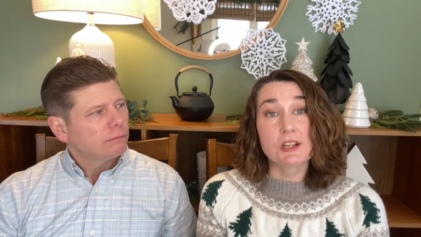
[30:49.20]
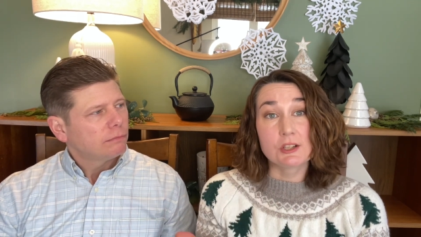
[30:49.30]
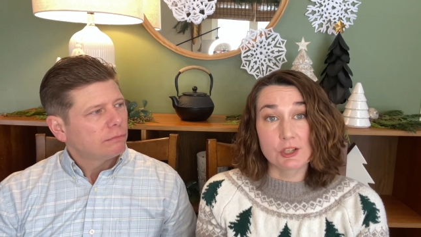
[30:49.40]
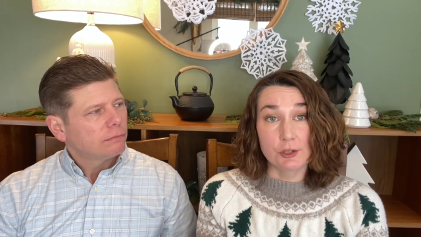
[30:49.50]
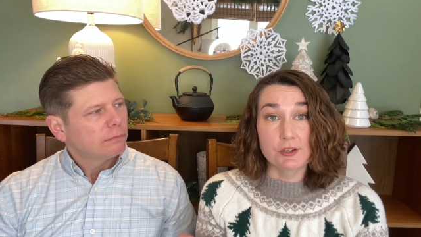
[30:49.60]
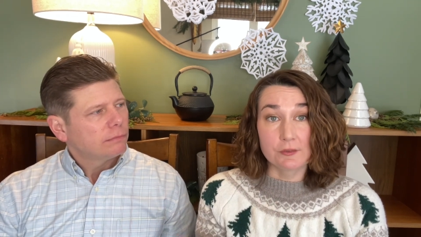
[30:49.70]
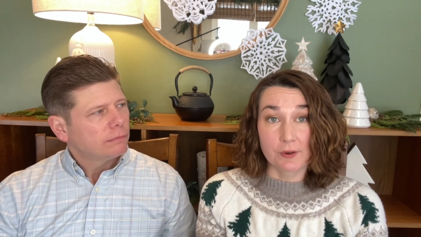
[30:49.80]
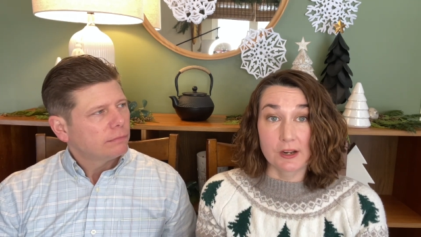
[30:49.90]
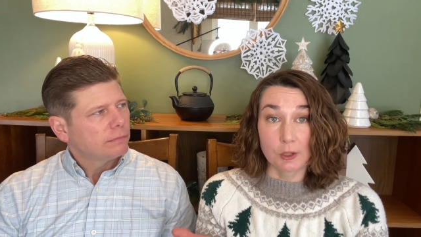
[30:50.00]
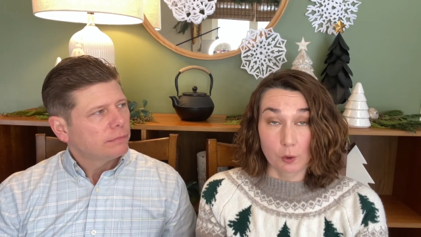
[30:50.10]
Speaker 1: consultant
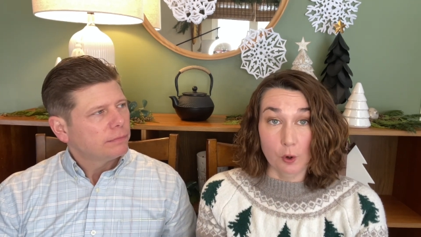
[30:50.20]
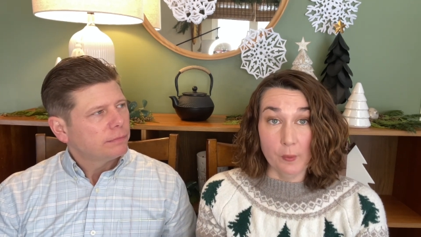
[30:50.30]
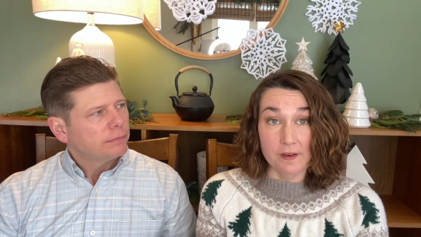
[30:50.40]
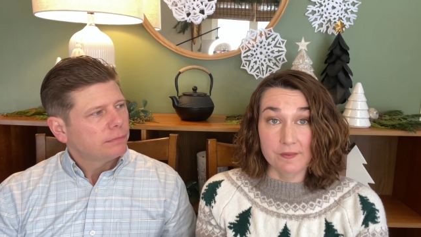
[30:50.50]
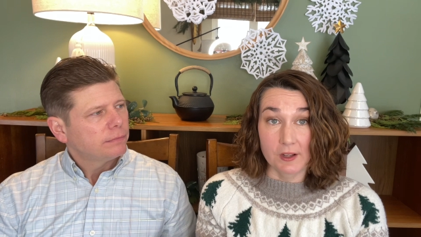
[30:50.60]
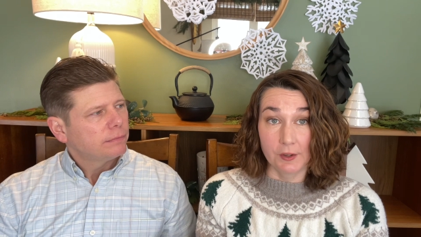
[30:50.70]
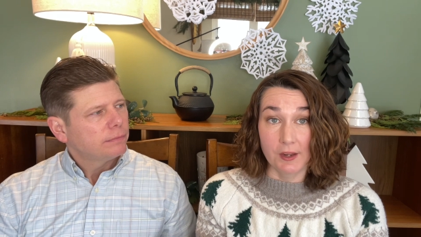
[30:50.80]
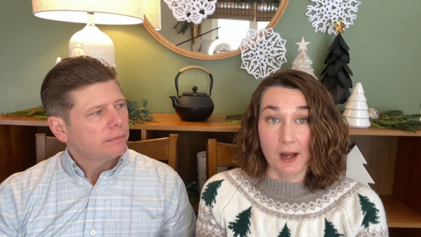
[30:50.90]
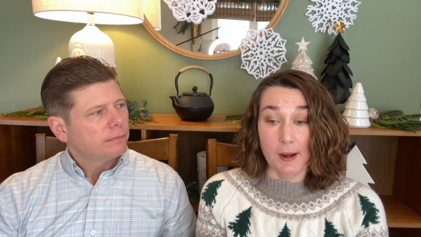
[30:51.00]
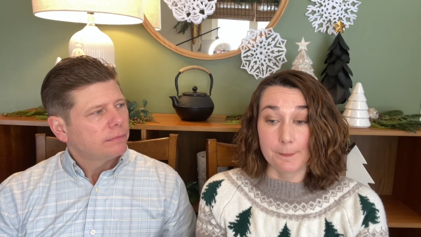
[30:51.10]
friend, Laura Whitfield.
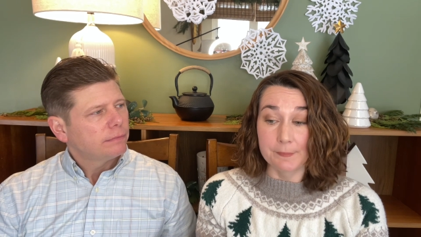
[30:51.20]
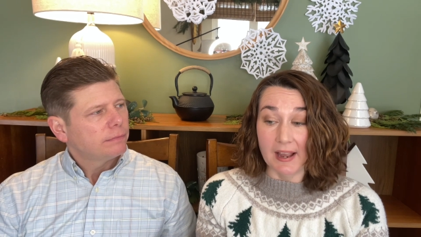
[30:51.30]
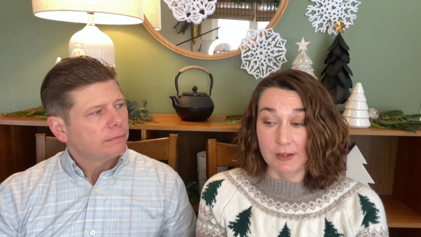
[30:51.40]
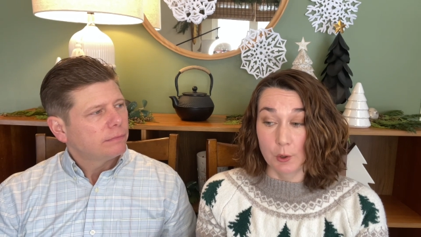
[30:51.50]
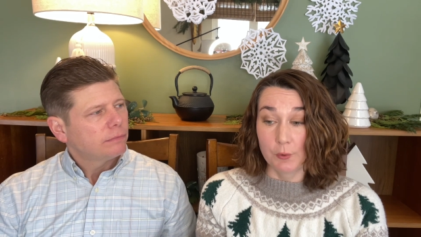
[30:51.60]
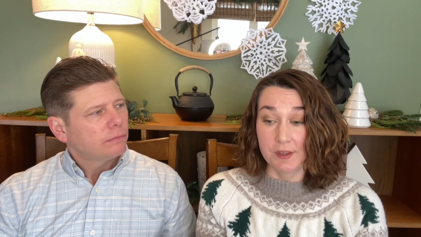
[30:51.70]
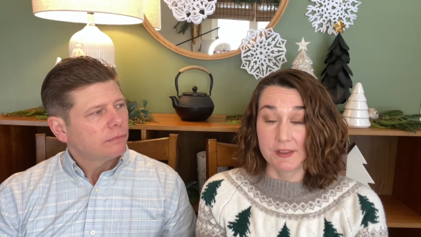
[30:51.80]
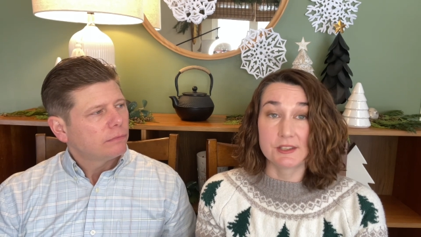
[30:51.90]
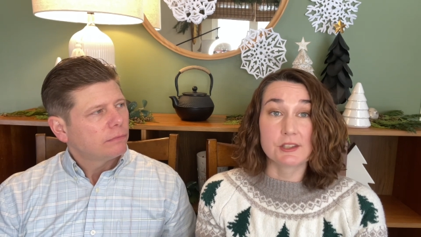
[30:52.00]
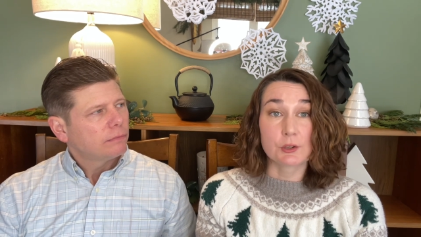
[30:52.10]
Um, I know that
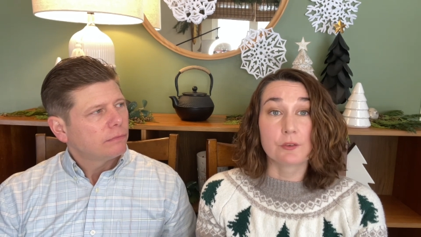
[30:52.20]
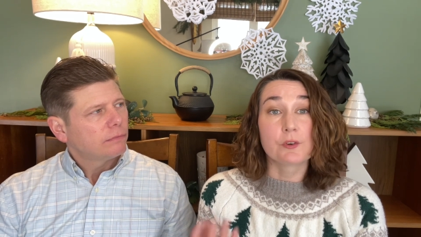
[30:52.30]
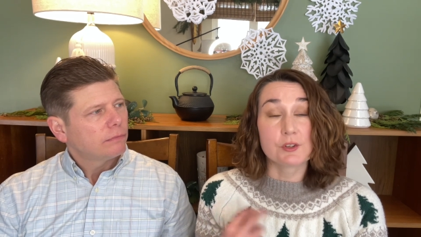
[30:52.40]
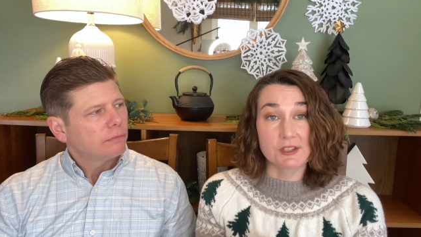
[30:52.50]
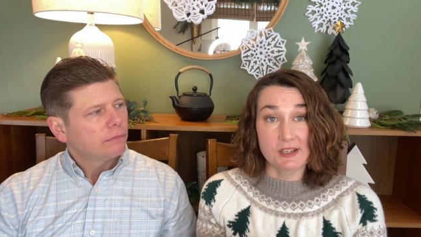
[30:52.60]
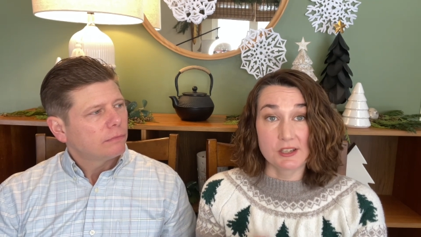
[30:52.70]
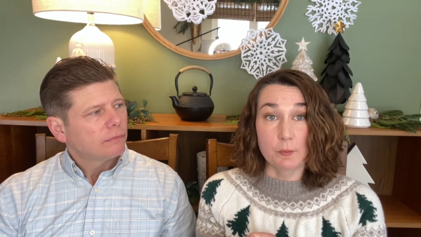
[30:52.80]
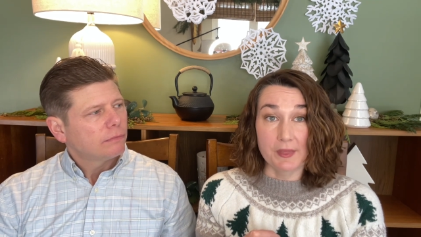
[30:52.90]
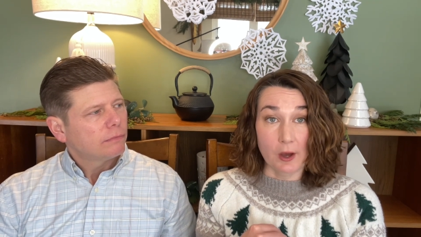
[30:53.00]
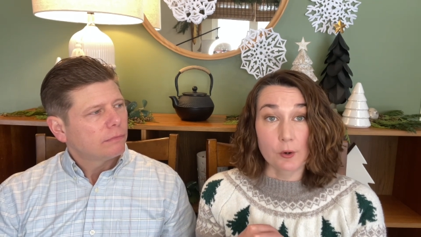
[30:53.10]
this is her first season
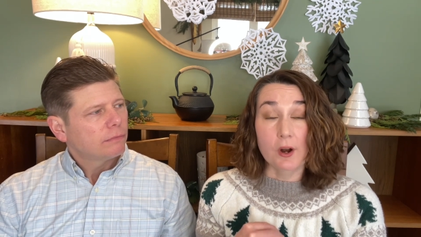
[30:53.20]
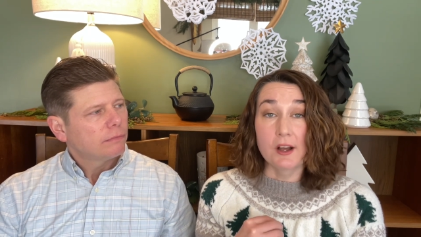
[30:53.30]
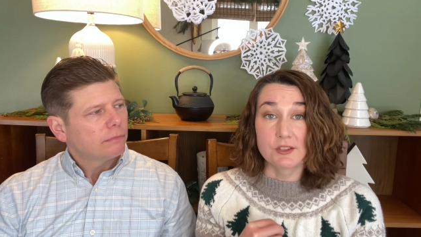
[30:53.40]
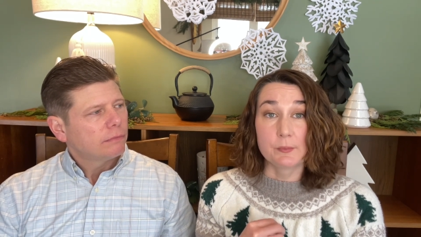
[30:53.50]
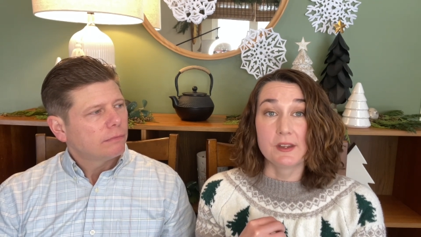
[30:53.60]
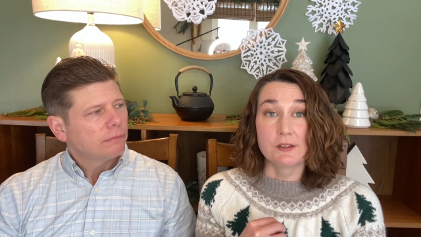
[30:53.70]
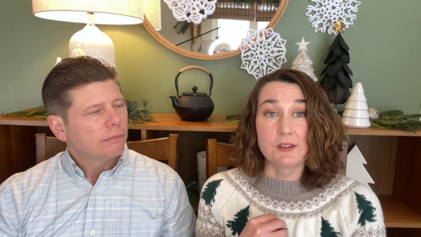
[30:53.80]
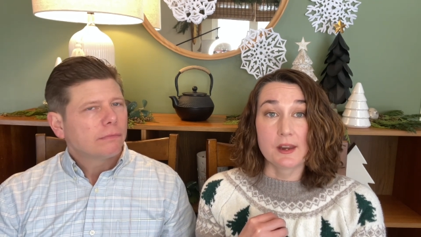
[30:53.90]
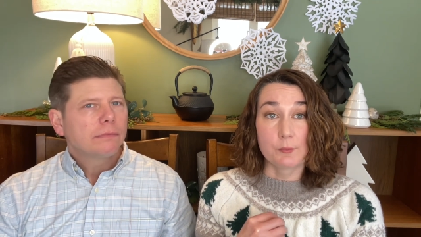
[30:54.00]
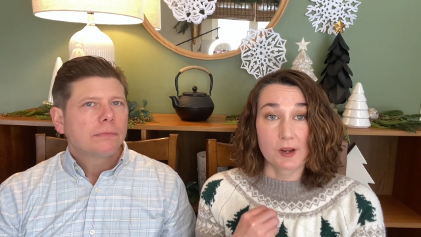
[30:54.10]
without her husband
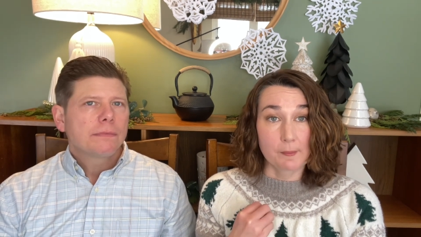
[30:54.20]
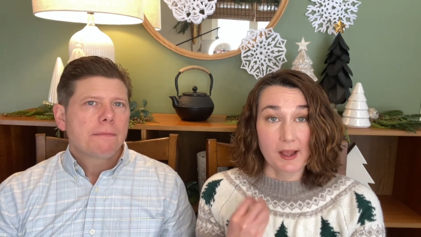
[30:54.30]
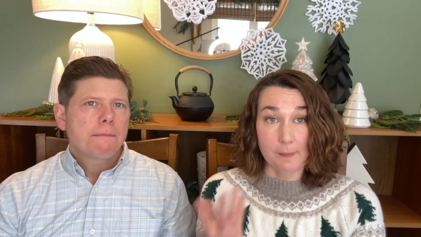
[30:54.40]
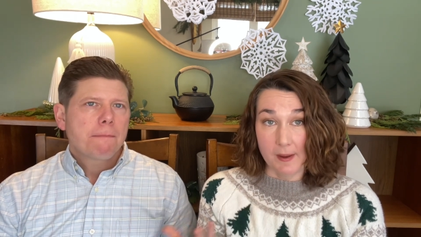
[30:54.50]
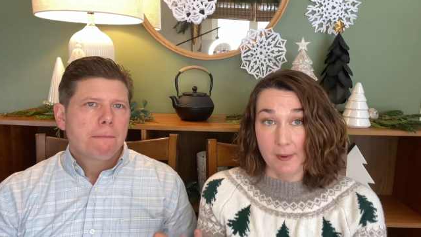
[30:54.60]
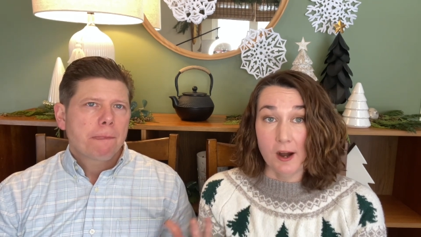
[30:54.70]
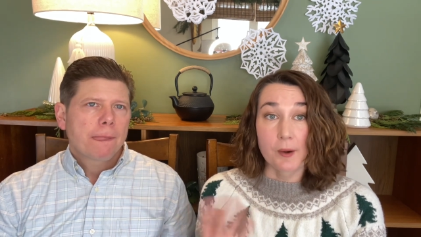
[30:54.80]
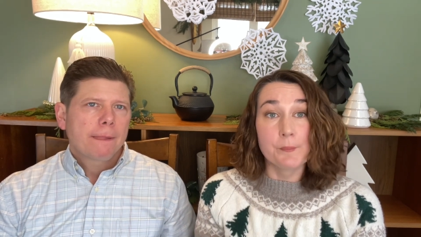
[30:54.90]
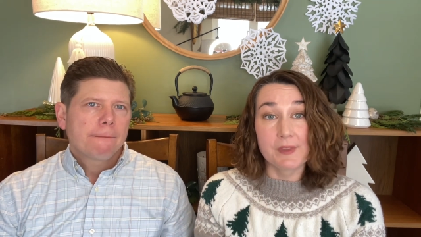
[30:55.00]
and Bring Back My Bar.